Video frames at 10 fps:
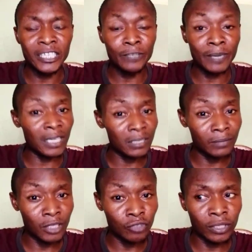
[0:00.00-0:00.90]
Despite
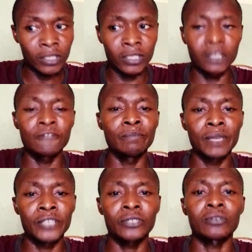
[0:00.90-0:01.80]
administrative
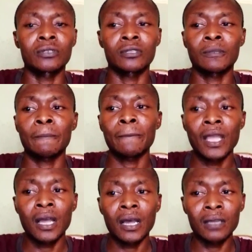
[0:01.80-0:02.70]
measures,
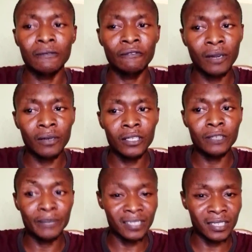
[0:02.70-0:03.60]
and
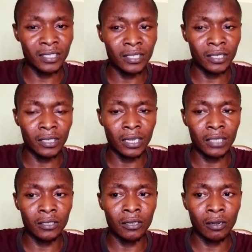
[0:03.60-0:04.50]
violence persisted,
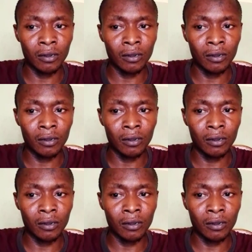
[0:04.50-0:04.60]
and